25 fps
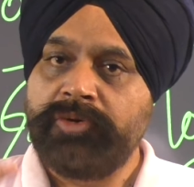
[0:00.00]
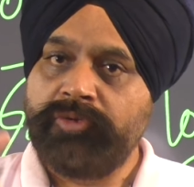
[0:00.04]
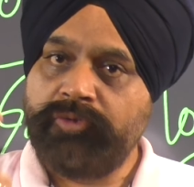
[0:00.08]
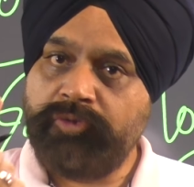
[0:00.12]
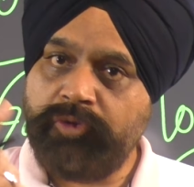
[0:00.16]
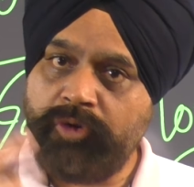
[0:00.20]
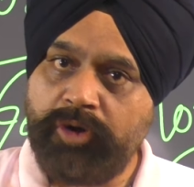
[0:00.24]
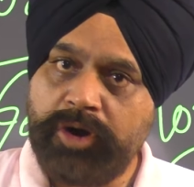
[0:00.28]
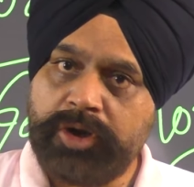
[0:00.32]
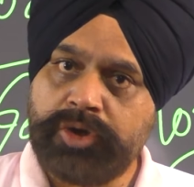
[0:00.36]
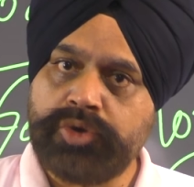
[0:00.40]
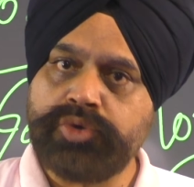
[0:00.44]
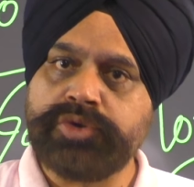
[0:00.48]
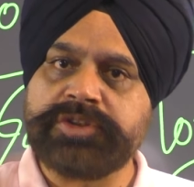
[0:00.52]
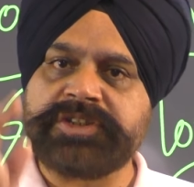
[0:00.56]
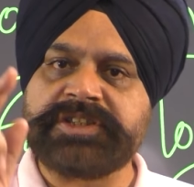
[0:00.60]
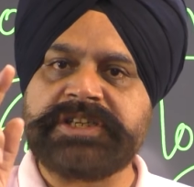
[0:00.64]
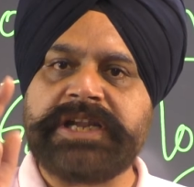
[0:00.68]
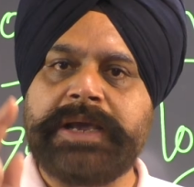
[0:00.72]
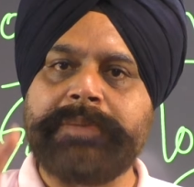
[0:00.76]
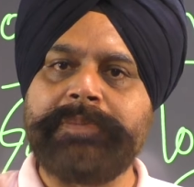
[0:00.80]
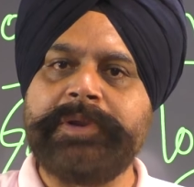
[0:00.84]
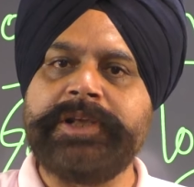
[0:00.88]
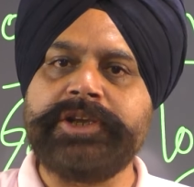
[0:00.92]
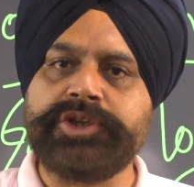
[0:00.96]
want to
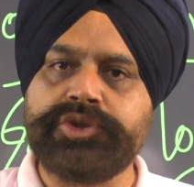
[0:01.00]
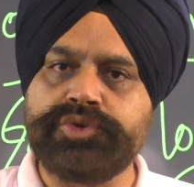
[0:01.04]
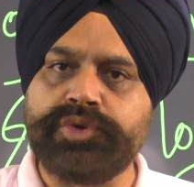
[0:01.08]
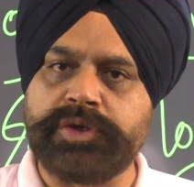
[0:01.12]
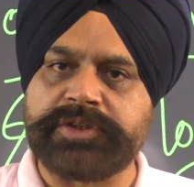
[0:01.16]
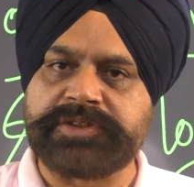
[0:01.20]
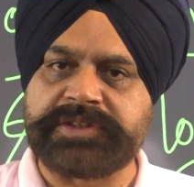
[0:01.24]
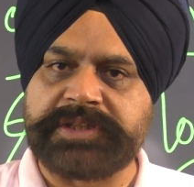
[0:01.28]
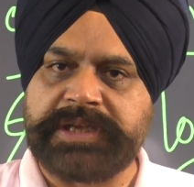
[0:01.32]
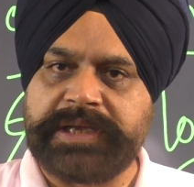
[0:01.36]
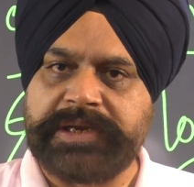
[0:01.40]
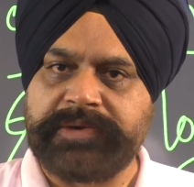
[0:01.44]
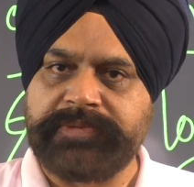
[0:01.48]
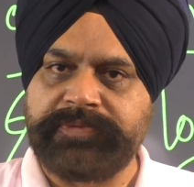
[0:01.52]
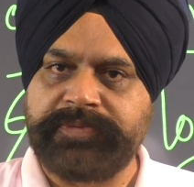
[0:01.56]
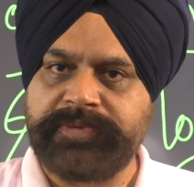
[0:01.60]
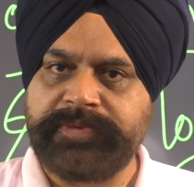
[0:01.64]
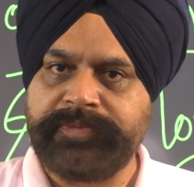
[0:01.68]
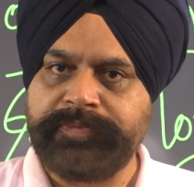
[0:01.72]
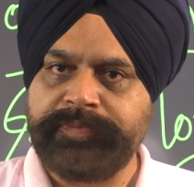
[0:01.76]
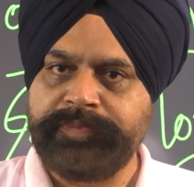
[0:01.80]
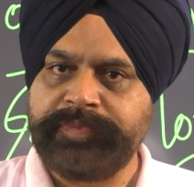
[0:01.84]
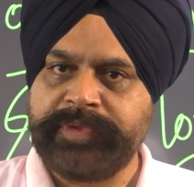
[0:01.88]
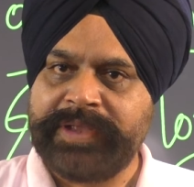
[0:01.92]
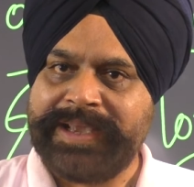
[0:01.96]
establish yourself
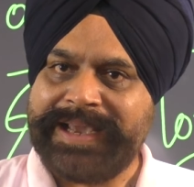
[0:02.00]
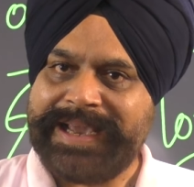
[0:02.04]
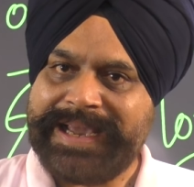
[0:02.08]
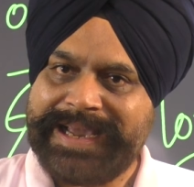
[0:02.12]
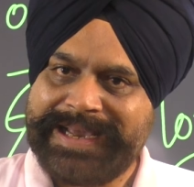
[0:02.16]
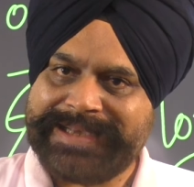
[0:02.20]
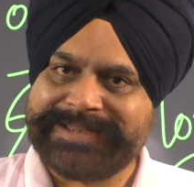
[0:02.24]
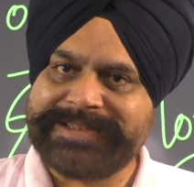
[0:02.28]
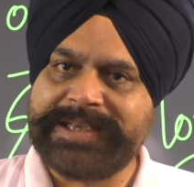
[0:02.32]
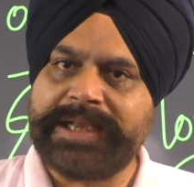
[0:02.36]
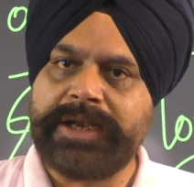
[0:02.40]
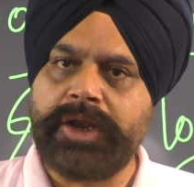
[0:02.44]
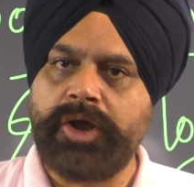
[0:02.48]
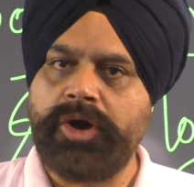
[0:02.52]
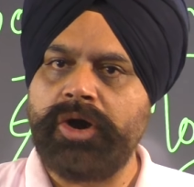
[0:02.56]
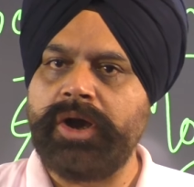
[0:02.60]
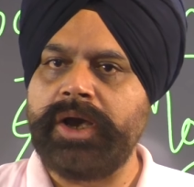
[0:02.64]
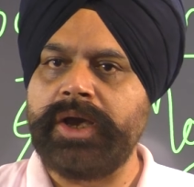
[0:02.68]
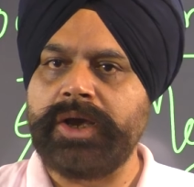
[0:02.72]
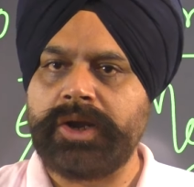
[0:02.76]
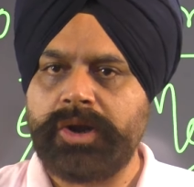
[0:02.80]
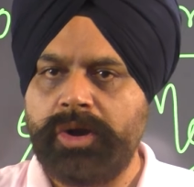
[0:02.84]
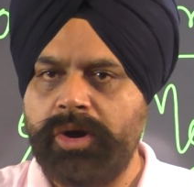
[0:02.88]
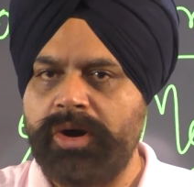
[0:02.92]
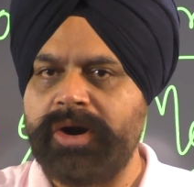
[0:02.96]
as a
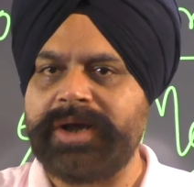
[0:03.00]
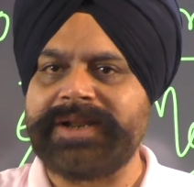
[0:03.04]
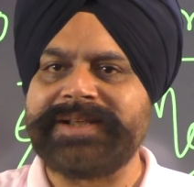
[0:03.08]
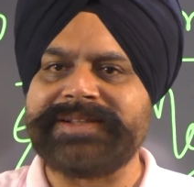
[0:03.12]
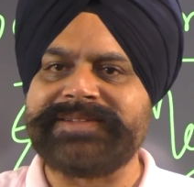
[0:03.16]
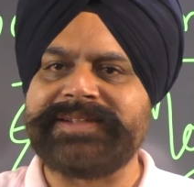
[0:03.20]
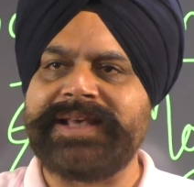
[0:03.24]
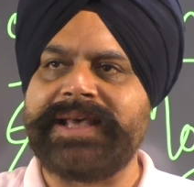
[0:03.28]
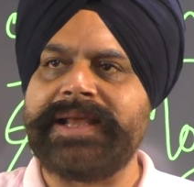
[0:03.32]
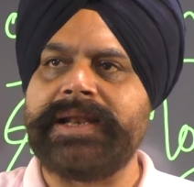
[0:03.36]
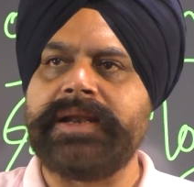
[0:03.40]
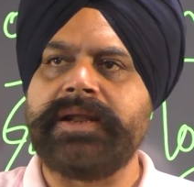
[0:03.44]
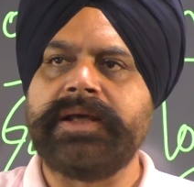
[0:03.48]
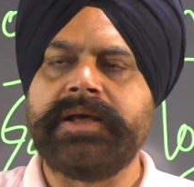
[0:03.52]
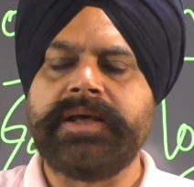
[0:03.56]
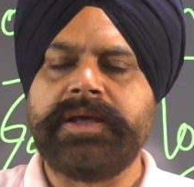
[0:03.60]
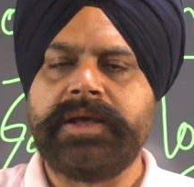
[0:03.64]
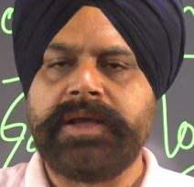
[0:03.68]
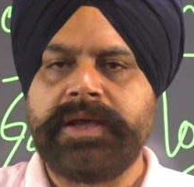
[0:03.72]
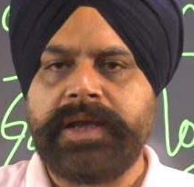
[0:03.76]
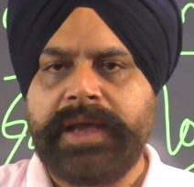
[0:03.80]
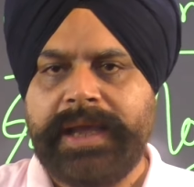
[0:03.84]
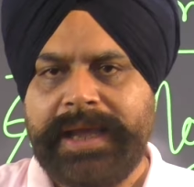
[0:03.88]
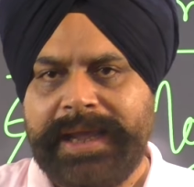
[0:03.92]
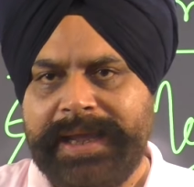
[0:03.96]
lawyer or as
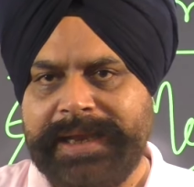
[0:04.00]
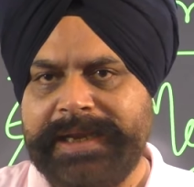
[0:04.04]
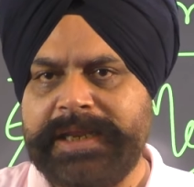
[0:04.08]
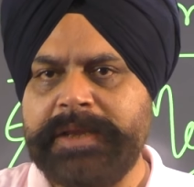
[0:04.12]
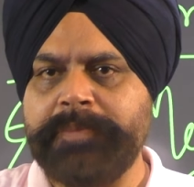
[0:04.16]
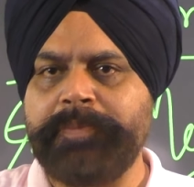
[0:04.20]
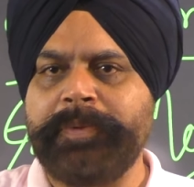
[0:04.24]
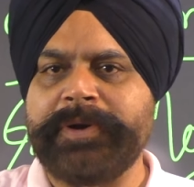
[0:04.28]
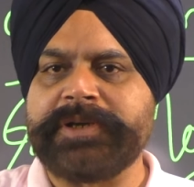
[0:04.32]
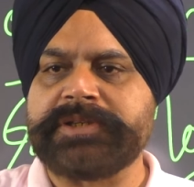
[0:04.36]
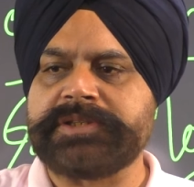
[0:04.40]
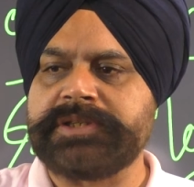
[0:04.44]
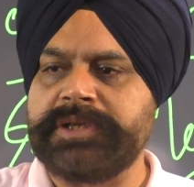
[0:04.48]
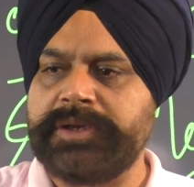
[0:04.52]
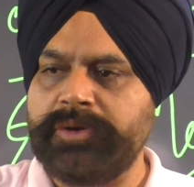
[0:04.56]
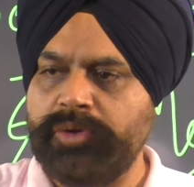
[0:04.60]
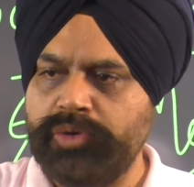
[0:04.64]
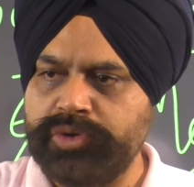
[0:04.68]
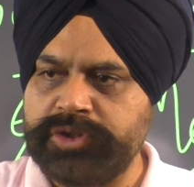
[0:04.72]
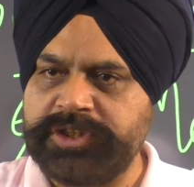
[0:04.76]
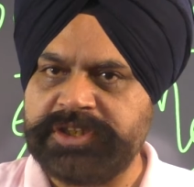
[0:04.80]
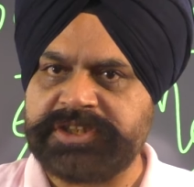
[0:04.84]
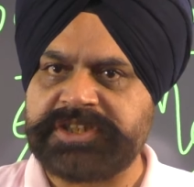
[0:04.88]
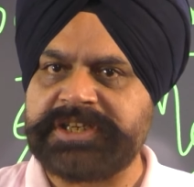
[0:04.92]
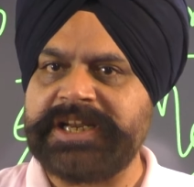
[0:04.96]
any person
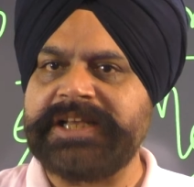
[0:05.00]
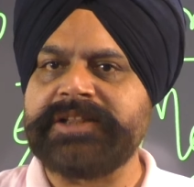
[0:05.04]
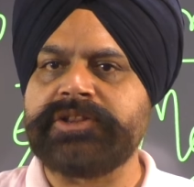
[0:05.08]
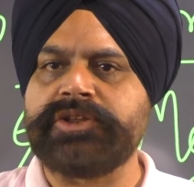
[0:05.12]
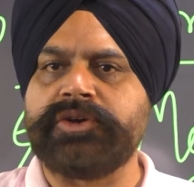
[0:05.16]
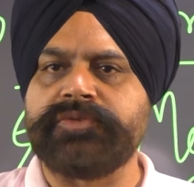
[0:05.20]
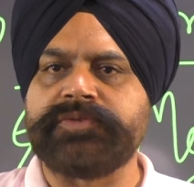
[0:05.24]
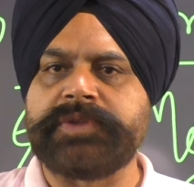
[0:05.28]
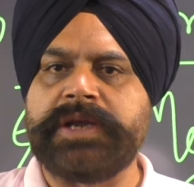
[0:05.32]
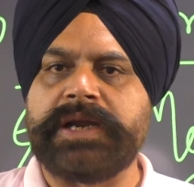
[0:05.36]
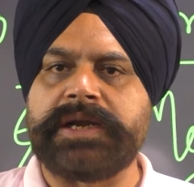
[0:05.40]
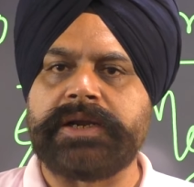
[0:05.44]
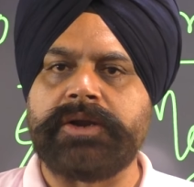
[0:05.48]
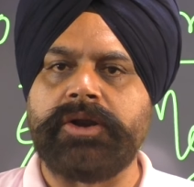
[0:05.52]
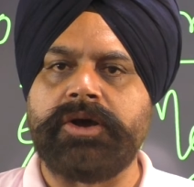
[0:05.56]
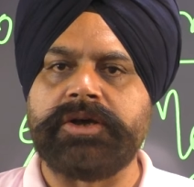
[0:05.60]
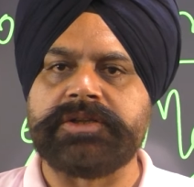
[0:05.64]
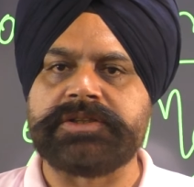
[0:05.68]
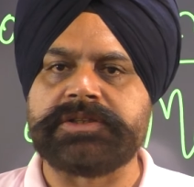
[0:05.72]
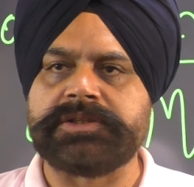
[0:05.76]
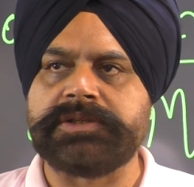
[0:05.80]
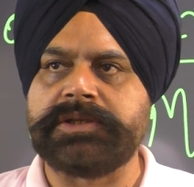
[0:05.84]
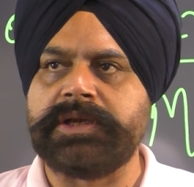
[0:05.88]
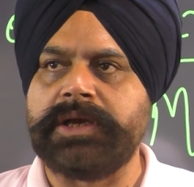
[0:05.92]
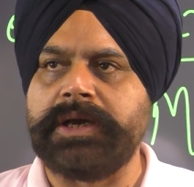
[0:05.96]
on the strength of that
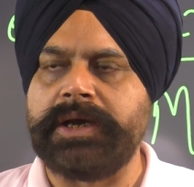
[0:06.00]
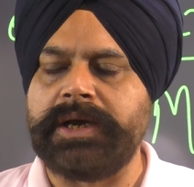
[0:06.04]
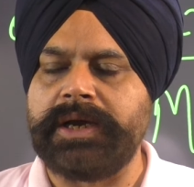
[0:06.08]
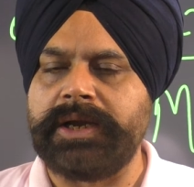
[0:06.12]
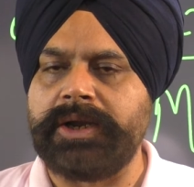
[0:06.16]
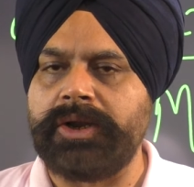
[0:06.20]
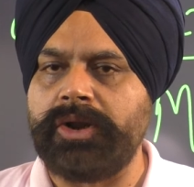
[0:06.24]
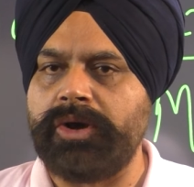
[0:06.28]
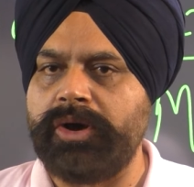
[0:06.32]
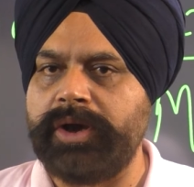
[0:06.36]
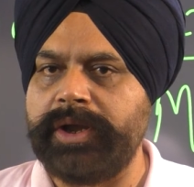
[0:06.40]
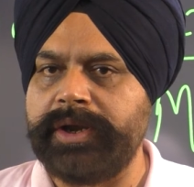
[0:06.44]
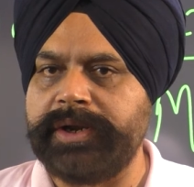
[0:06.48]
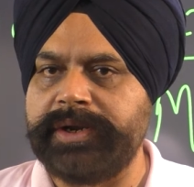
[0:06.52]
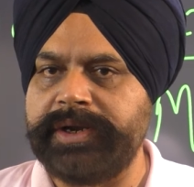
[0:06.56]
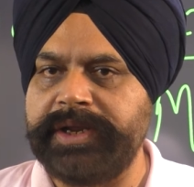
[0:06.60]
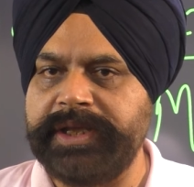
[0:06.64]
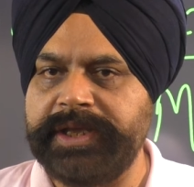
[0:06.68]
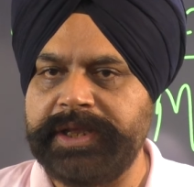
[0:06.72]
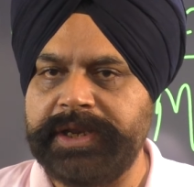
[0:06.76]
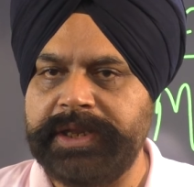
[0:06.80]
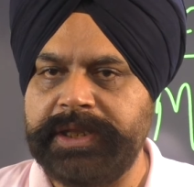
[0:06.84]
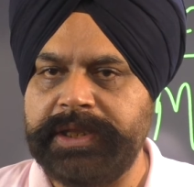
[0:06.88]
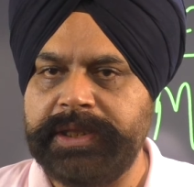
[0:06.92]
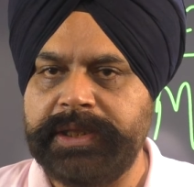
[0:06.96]
lawyer
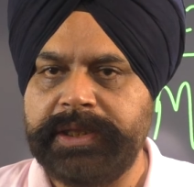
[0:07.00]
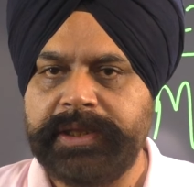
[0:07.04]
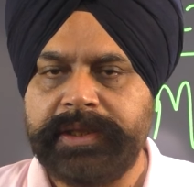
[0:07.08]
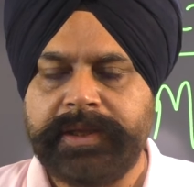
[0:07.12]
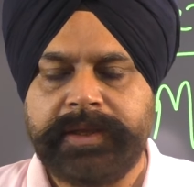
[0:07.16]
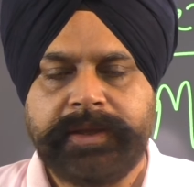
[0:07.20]
degree,